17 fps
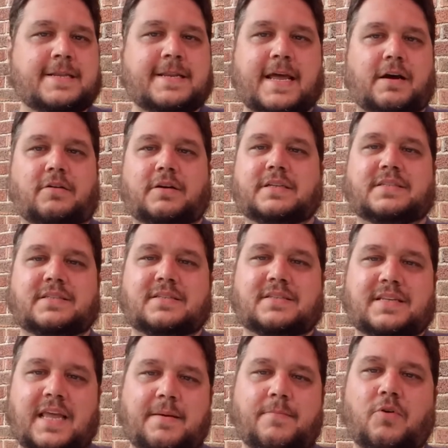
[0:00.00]
Now, it's the
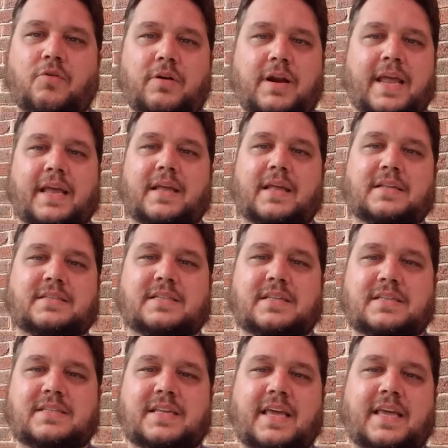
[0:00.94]
same old, it's
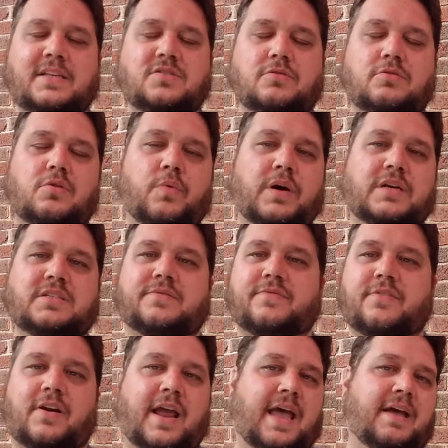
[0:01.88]
the age-old question for